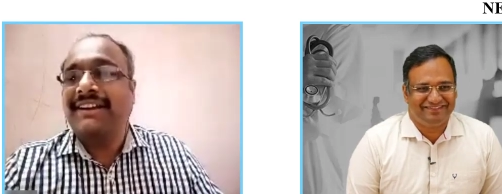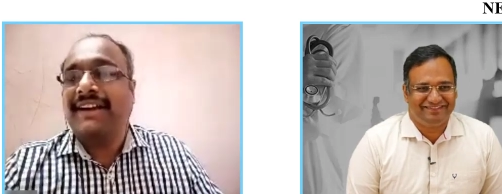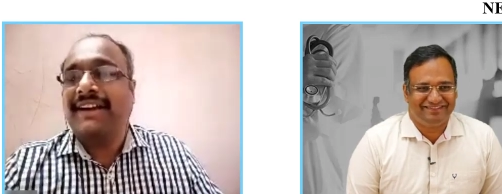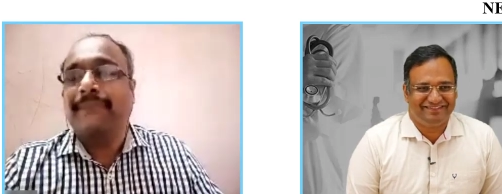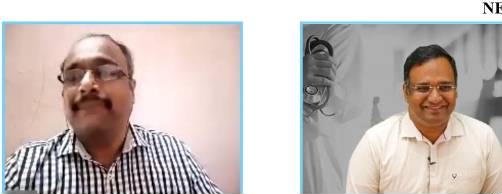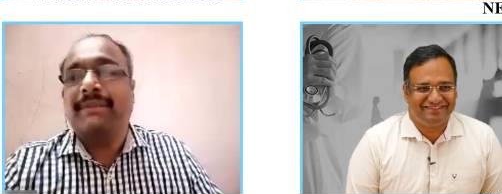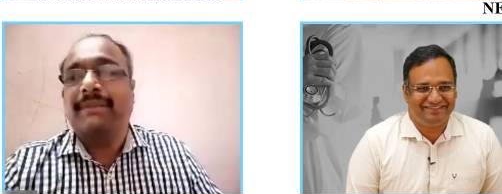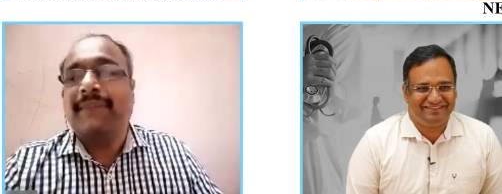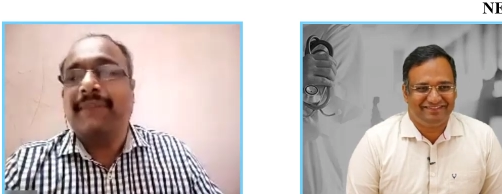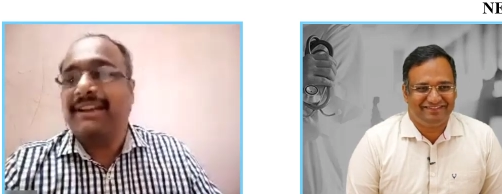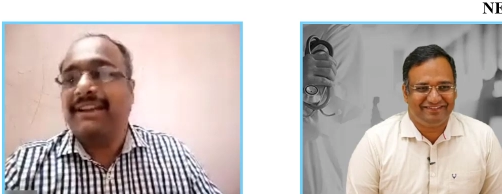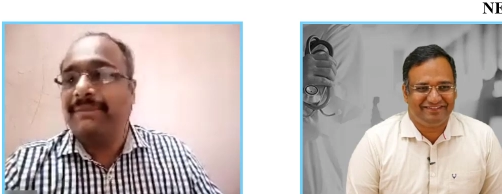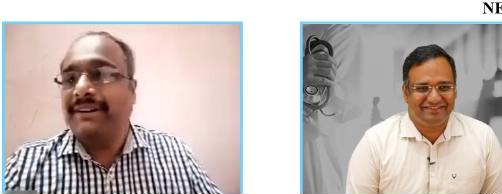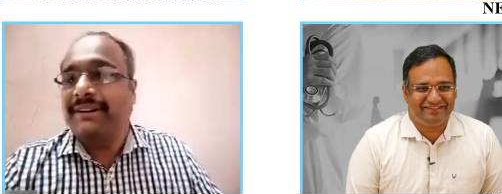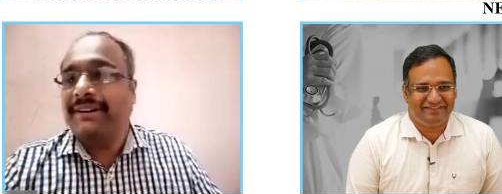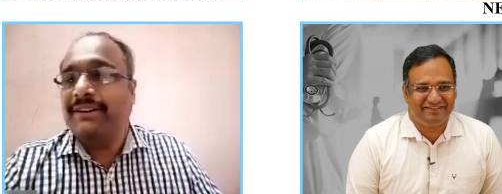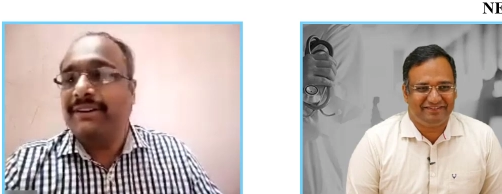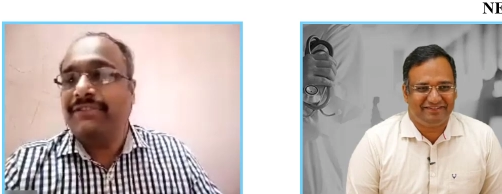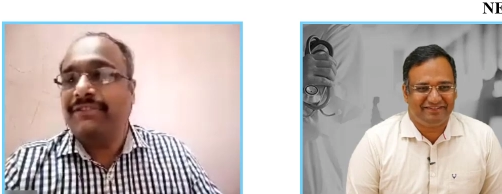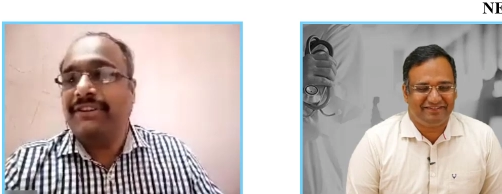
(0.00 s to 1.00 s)
Speaker 1: i'm the
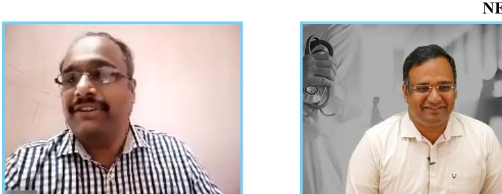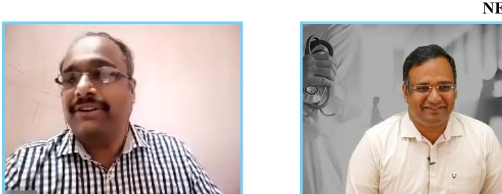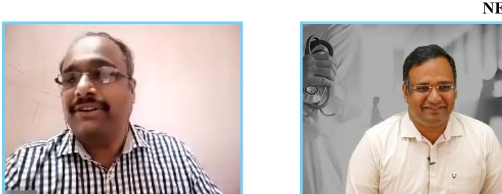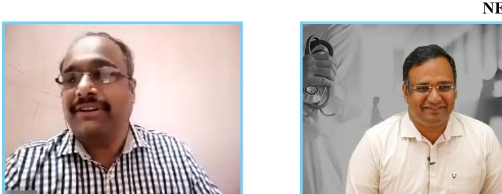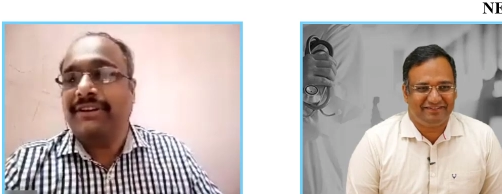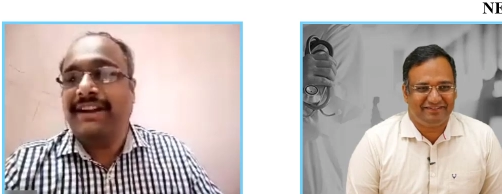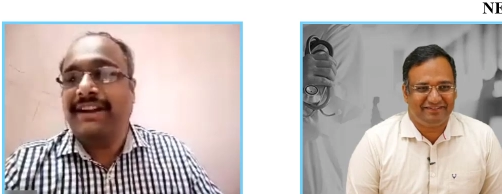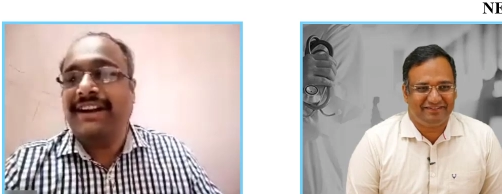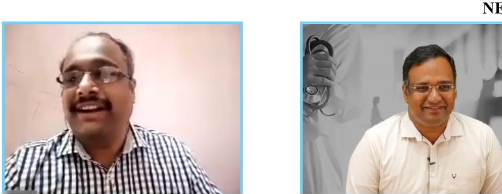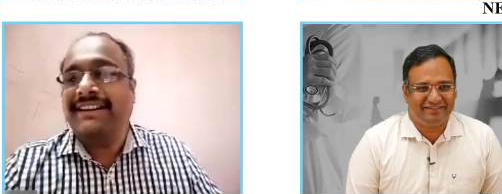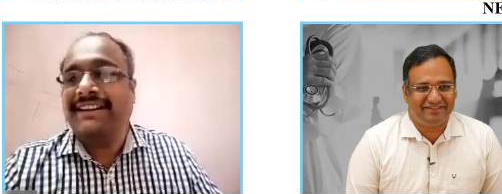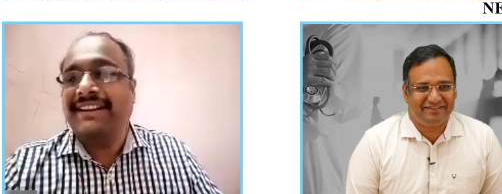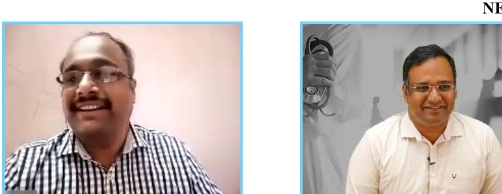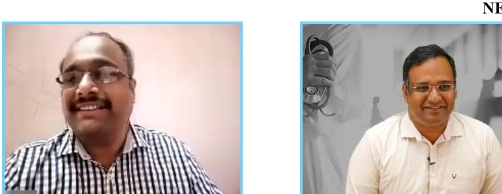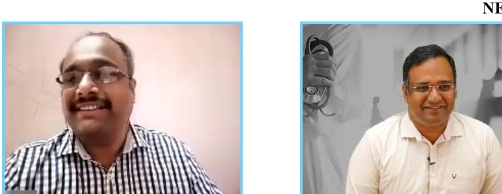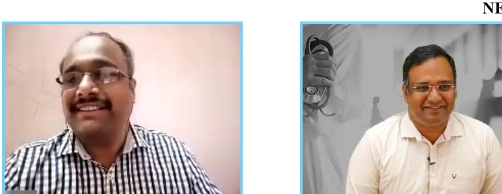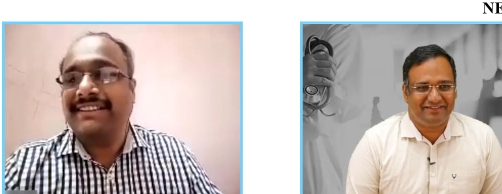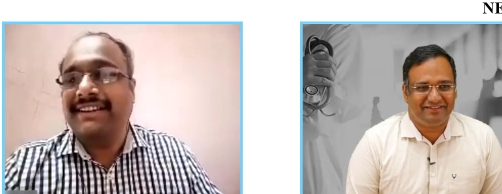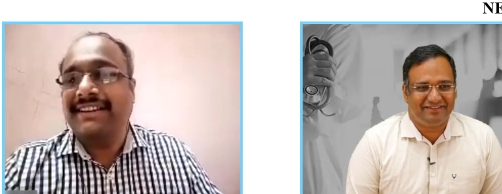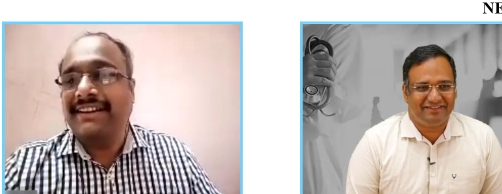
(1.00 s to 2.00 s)
batchmate of dr
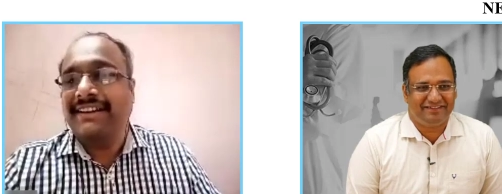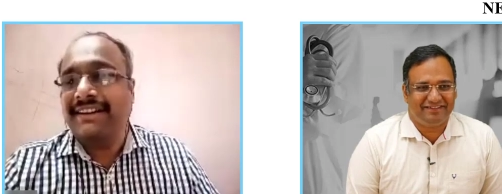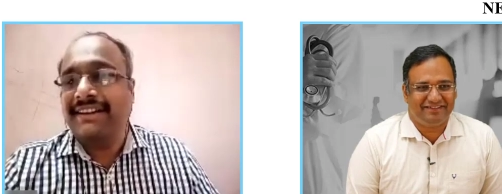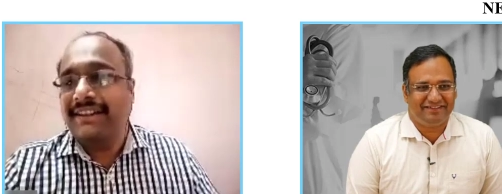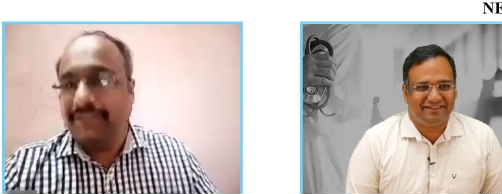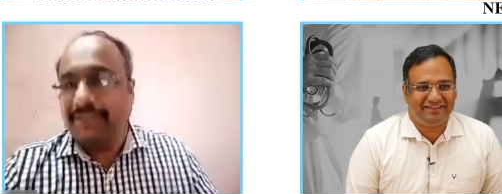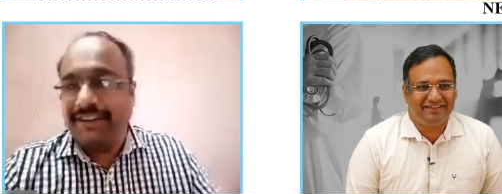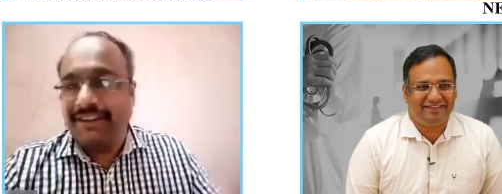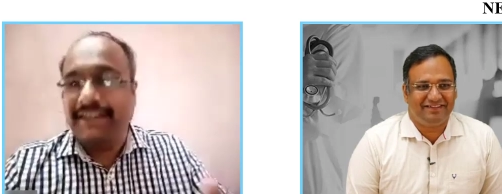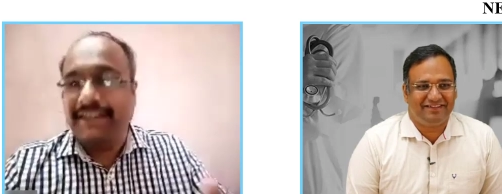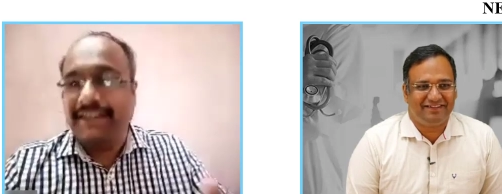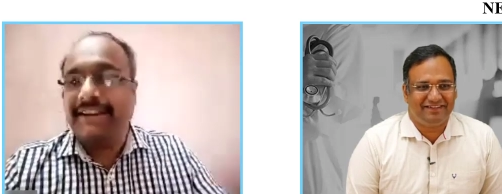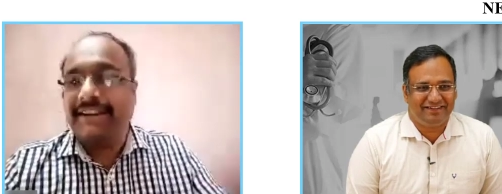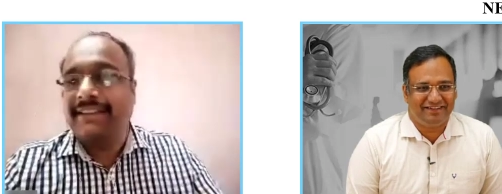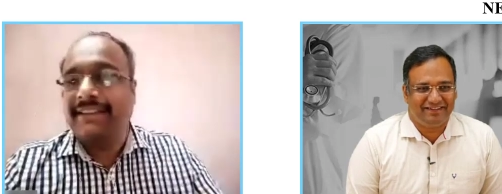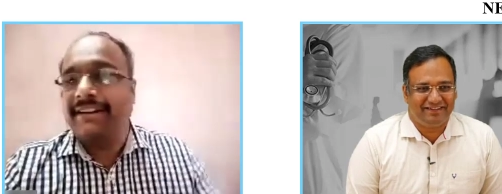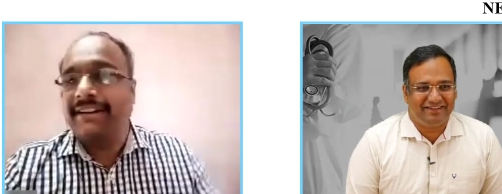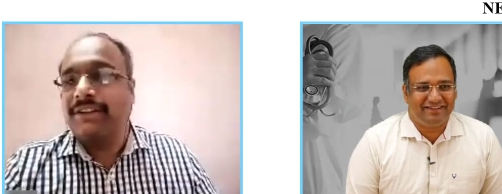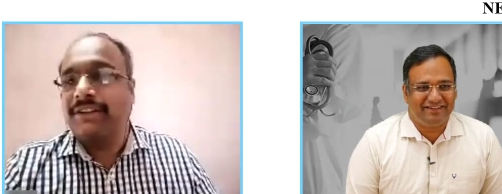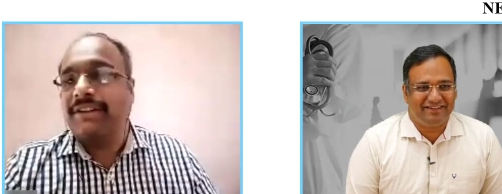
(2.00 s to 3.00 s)
nagnath you have taken
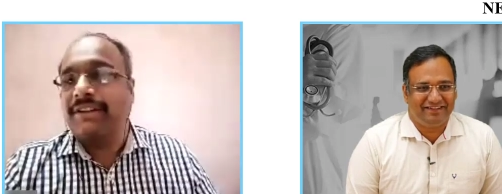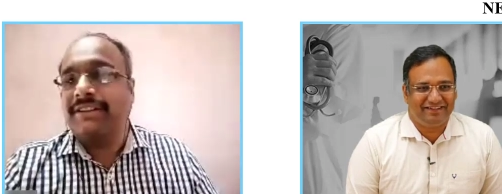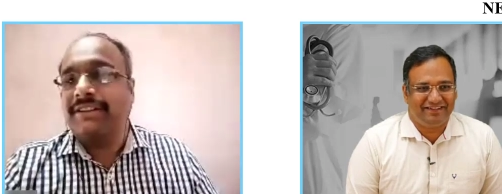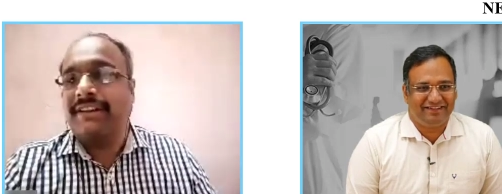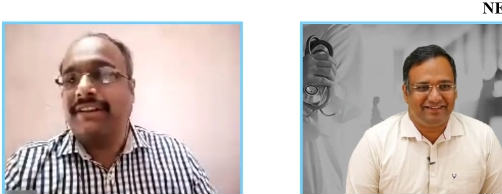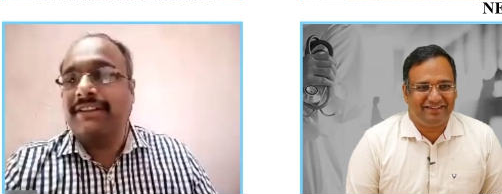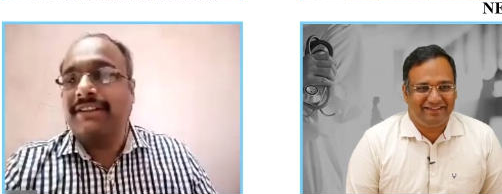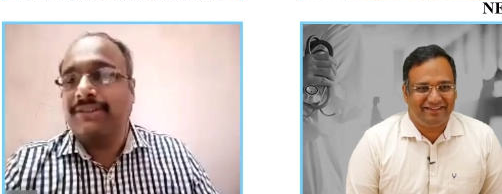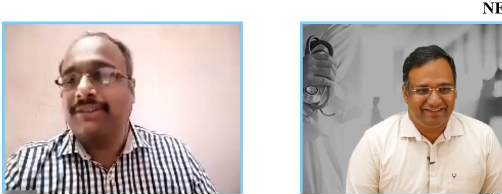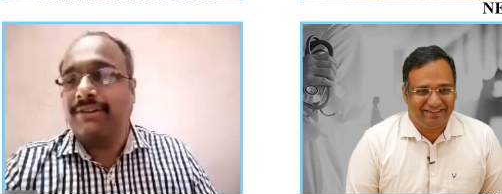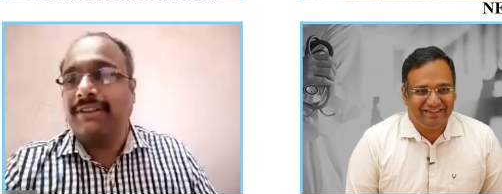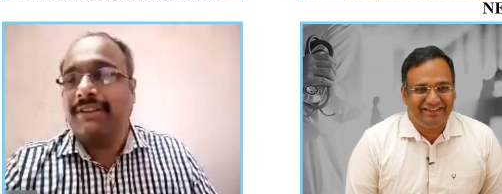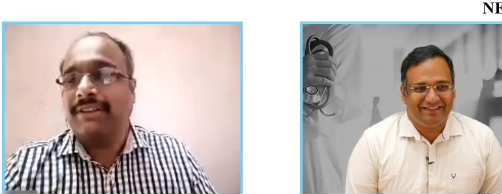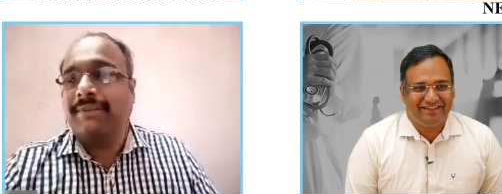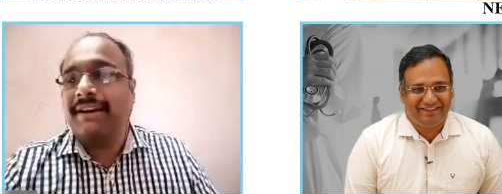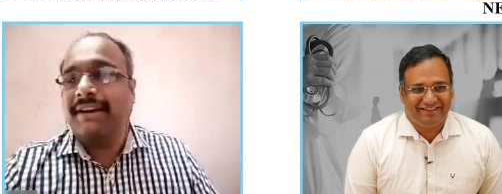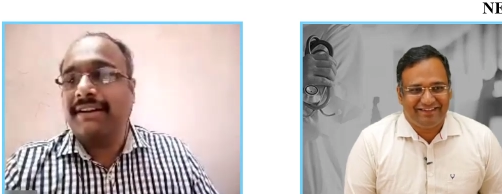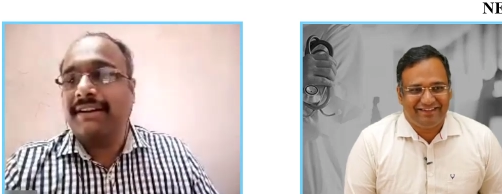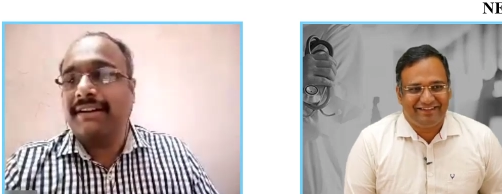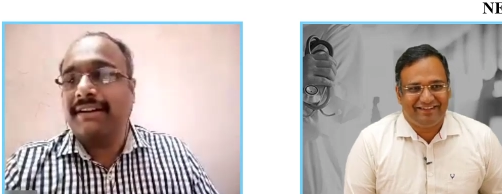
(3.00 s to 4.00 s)
his intro actually two
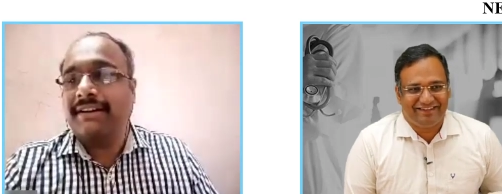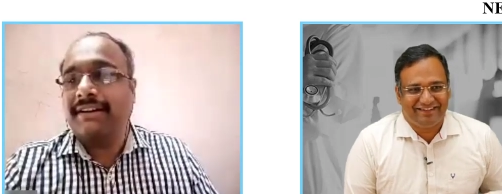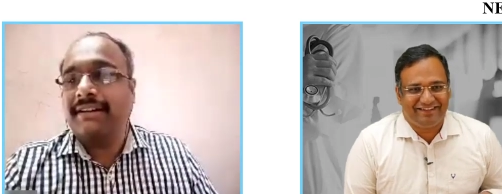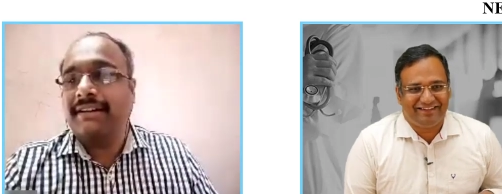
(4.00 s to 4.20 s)
days back